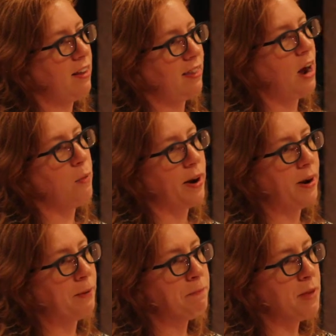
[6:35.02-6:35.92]
it in that
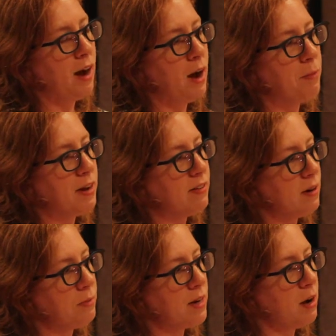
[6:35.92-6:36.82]
way. And
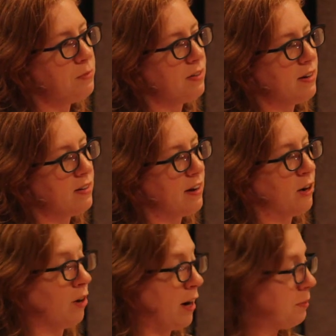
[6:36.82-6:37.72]
sometimes it's
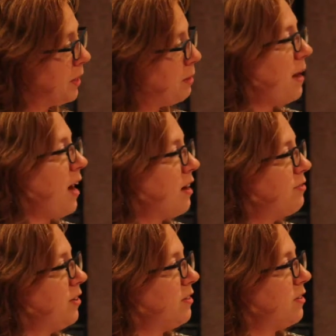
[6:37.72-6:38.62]
incredibly
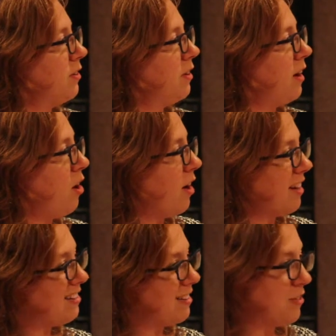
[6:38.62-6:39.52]
impactful to an
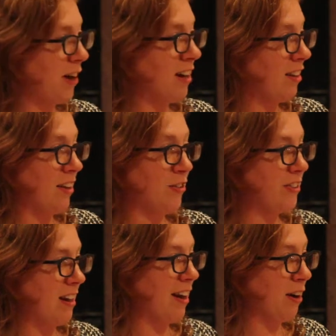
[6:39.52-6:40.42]
audience's final
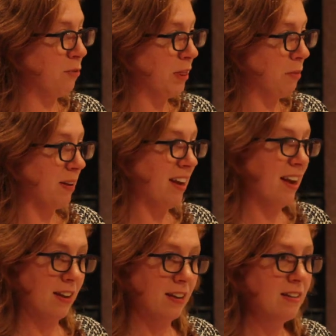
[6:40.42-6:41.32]
understanding of what the
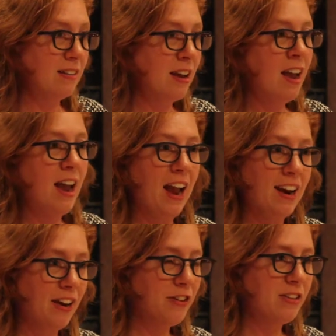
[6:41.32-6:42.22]
play is,
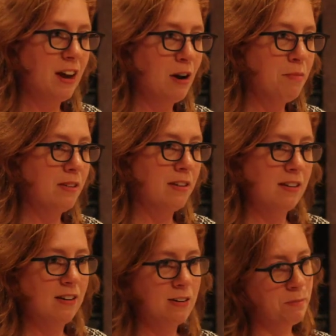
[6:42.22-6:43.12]
and other times
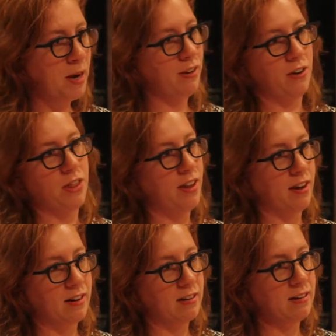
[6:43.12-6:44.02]
it's smaller
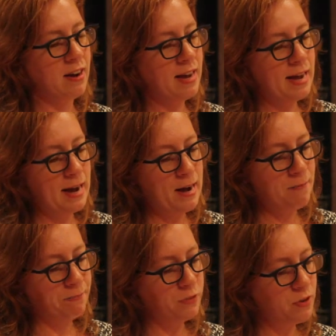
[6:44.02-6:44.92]
things.
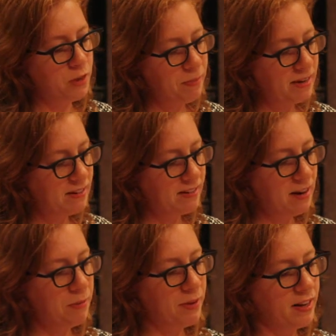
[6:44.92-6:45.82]
So the best
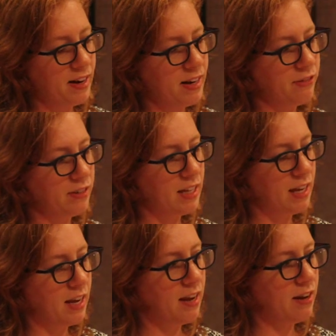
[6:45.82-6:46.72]
example that I can
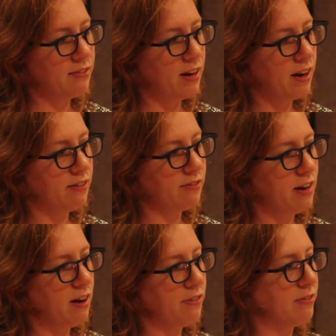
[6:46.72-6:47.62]
really give
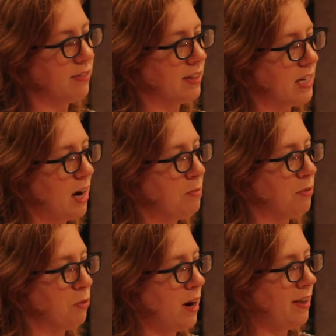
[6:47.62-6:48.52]
of the type
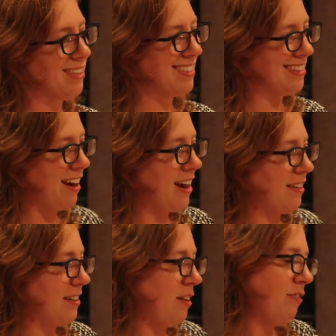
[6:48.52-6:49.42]
of way that the
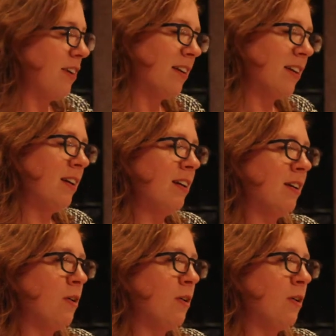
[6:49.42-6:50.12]
scientific